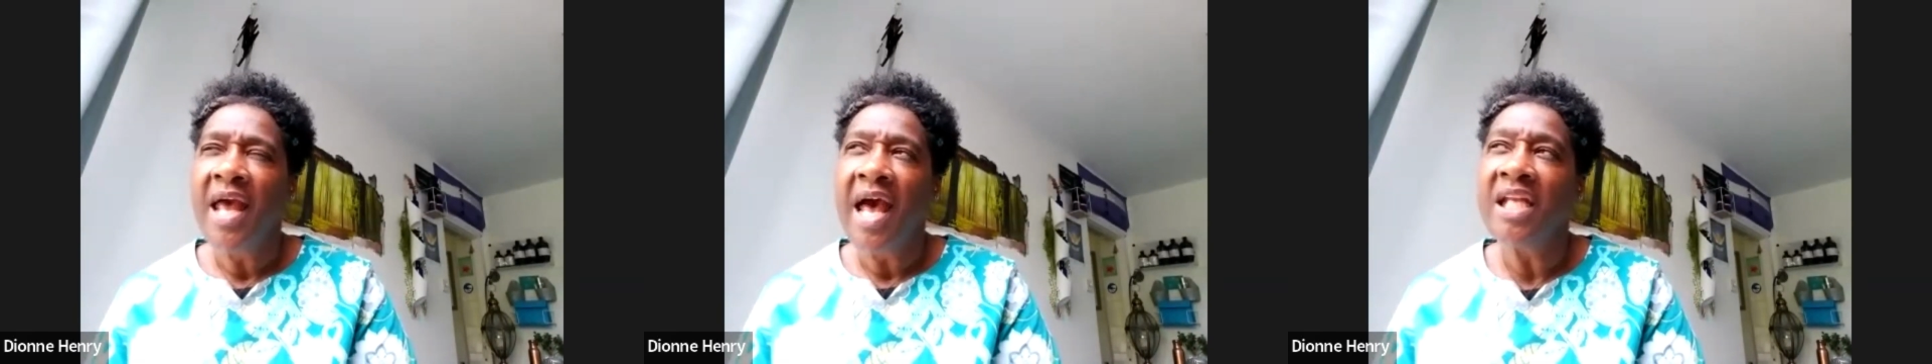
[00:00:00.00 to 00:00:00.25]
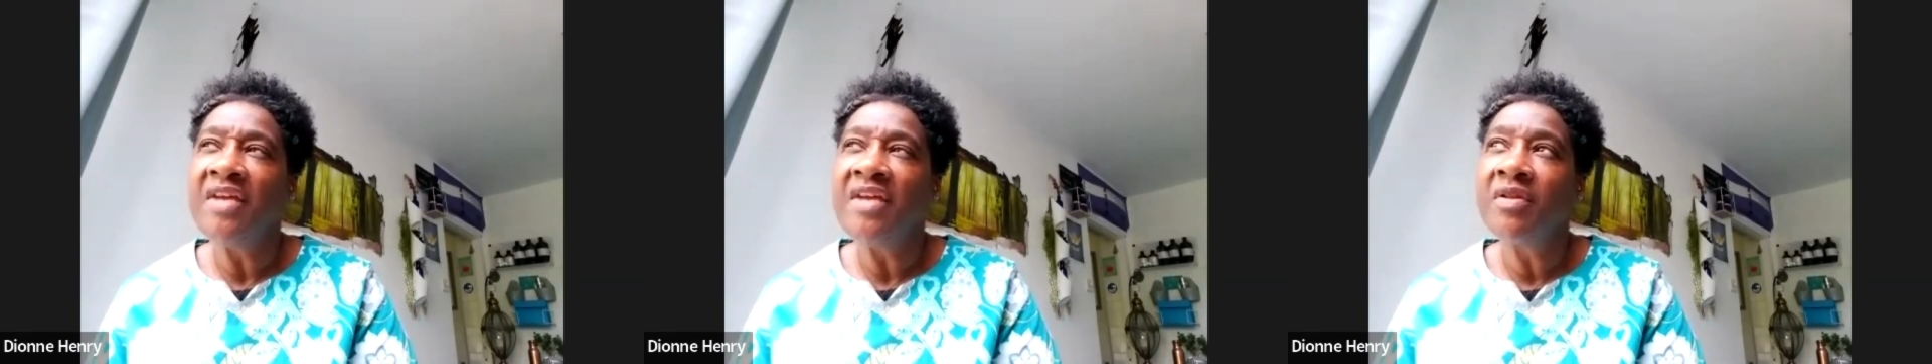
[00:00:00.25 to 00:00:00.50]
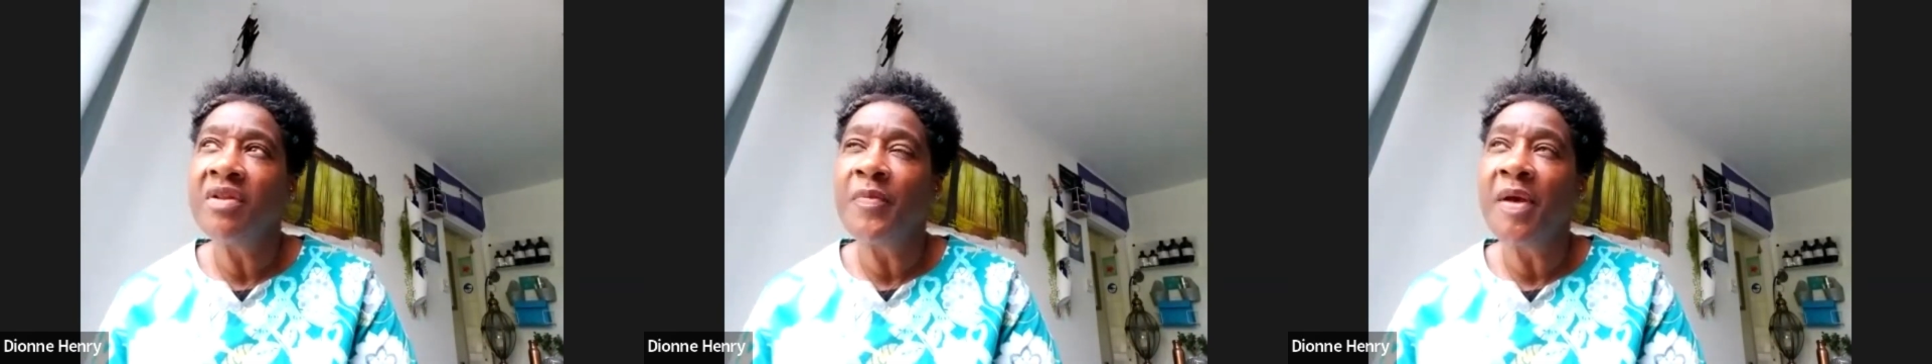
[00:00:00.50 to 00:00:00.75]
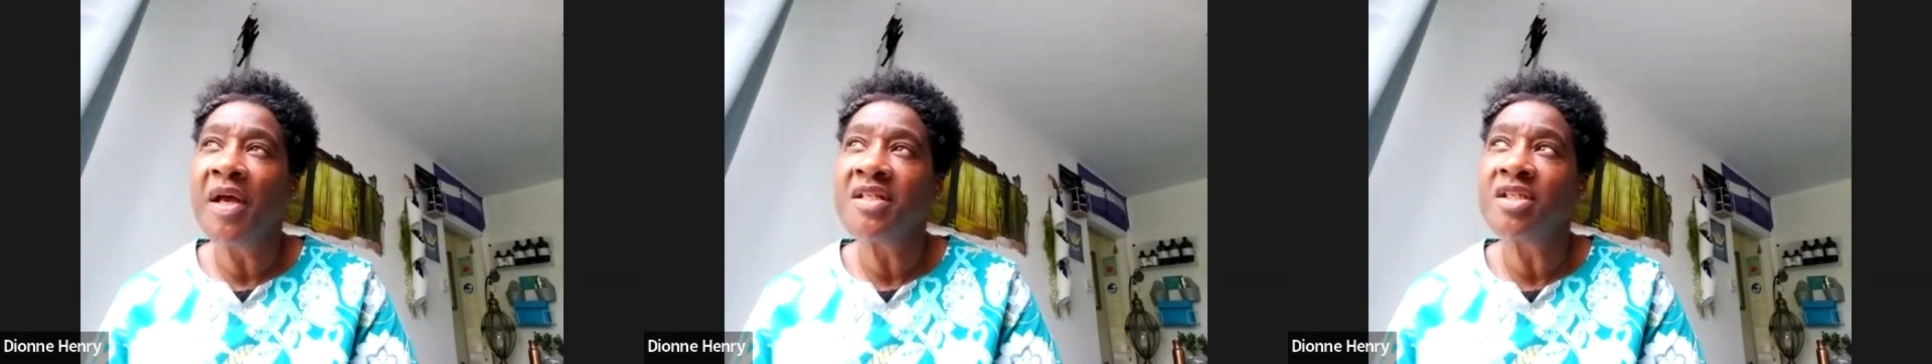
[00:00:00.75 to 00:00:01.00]
And even the
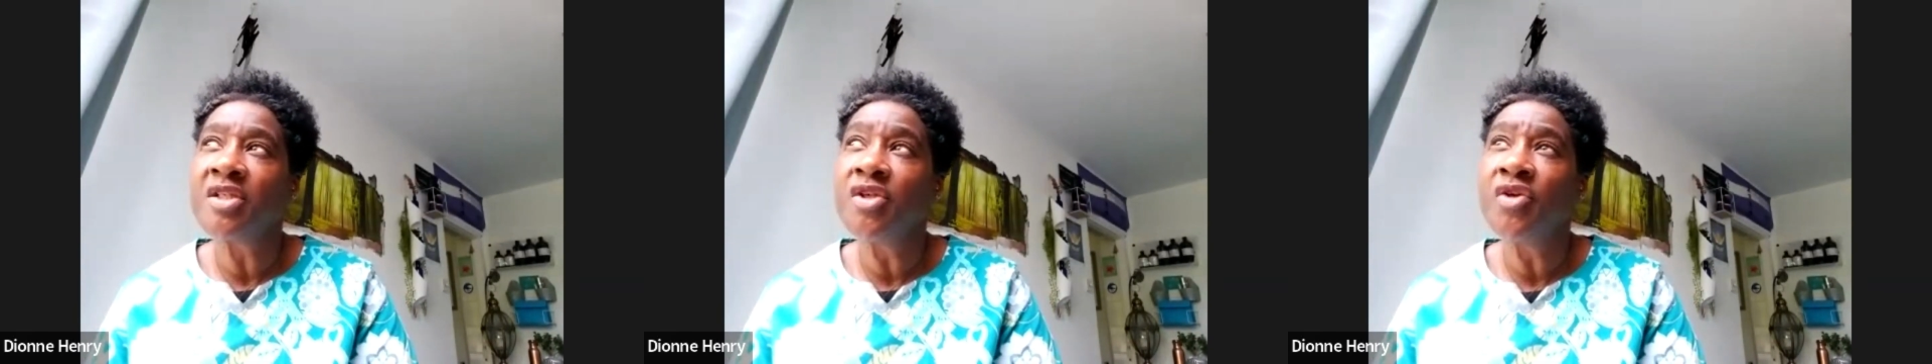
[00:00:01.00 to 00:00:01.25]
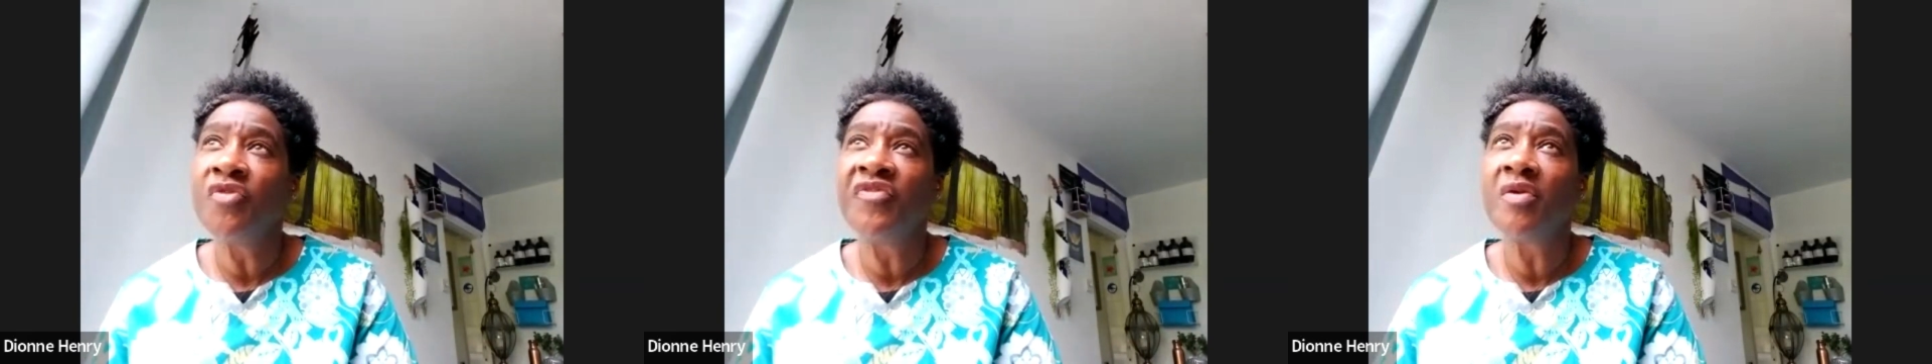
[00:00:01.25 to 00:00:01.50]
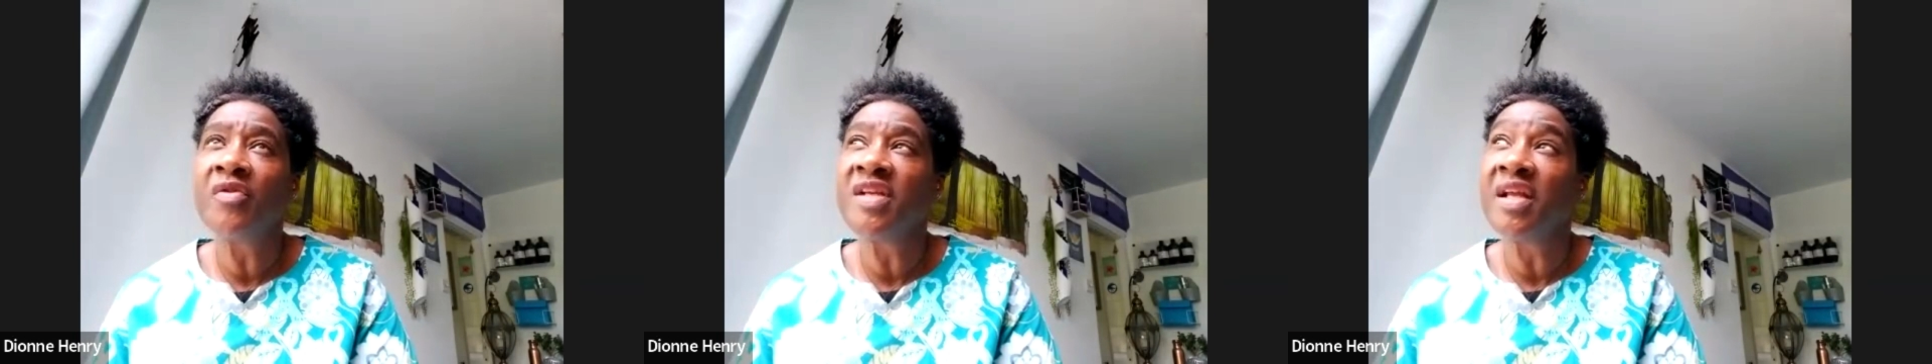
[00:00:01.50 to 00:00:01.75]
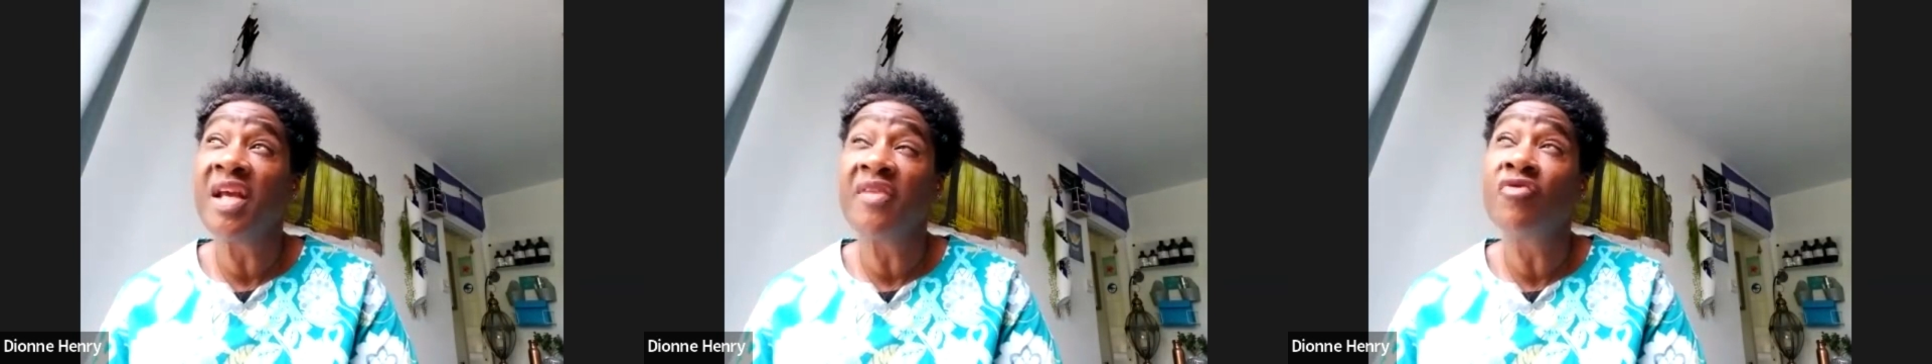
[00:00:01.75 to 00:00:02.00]
person who feels
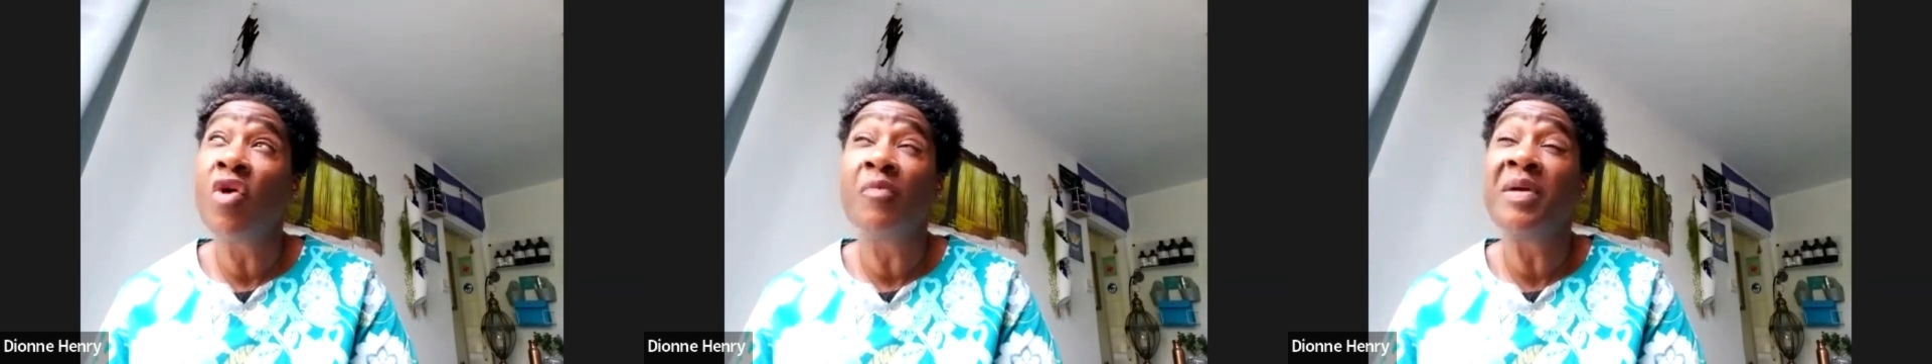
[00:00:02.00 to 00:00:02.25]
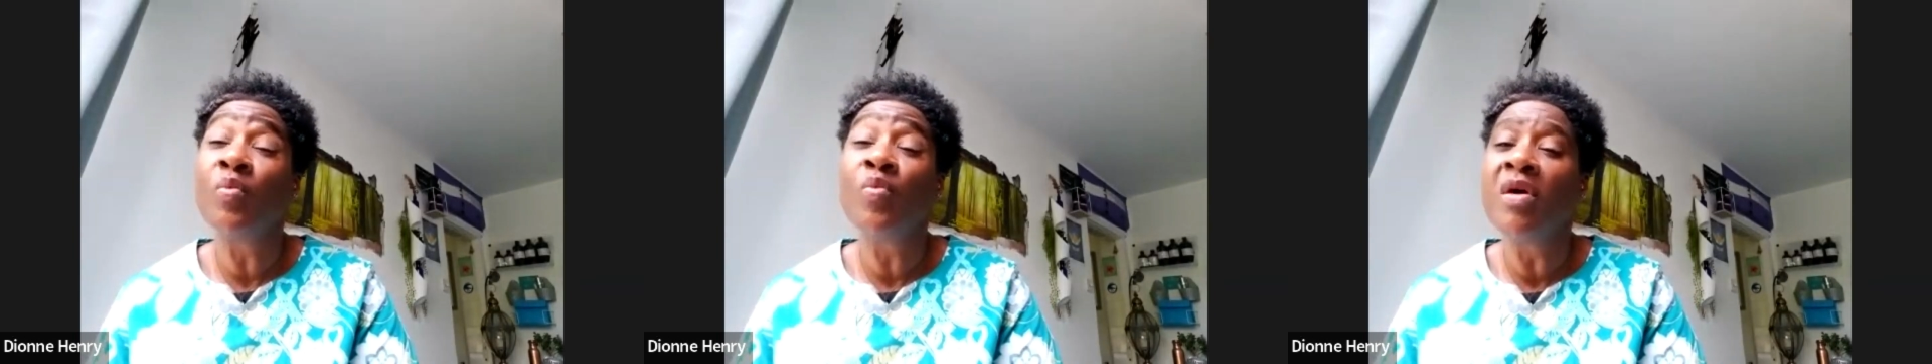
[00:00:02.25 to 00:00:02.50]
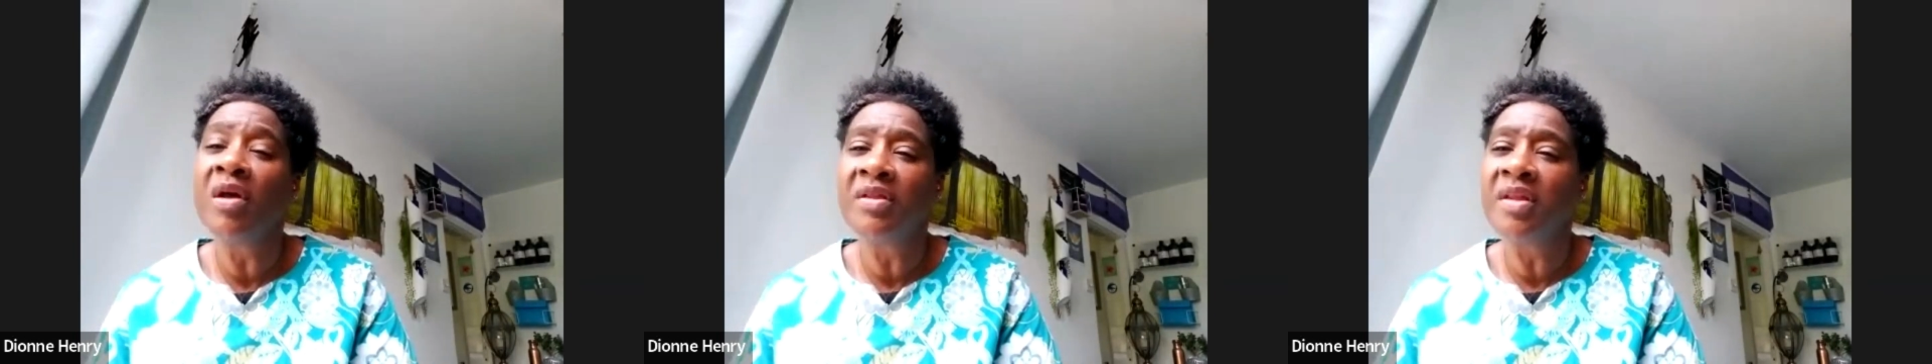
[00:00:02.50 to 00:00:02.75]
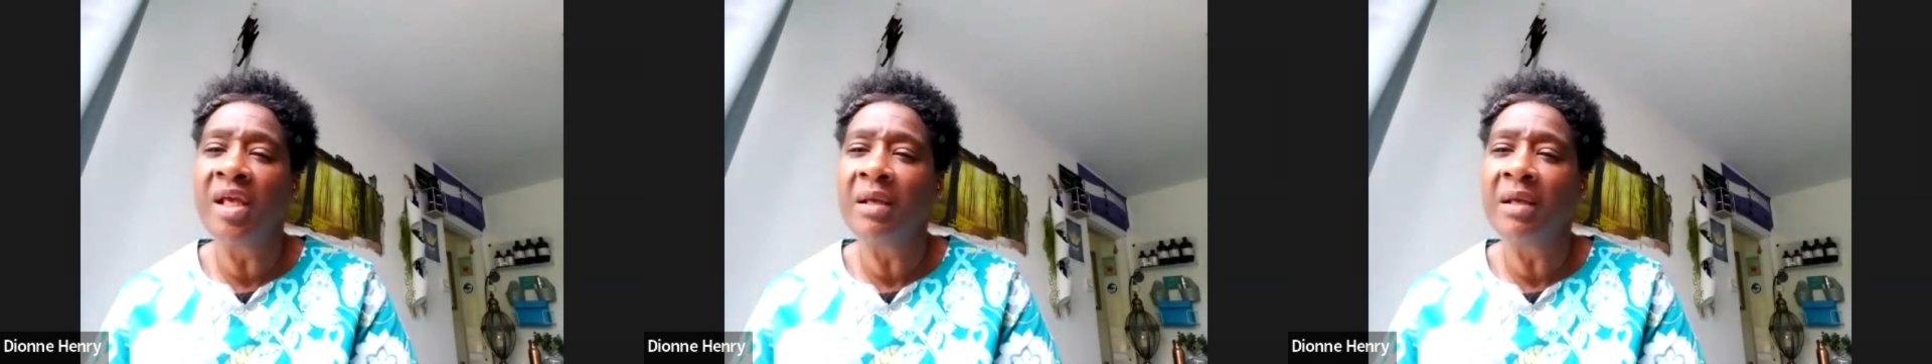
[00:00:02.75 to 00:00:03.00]
that they've not been
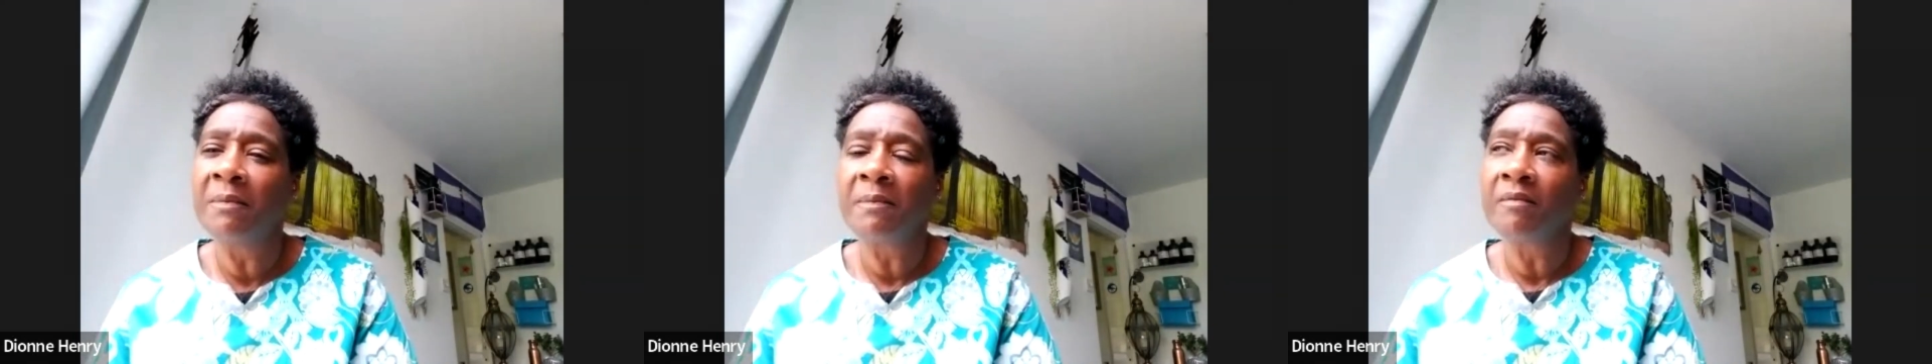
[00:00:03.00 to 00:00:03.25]
worthy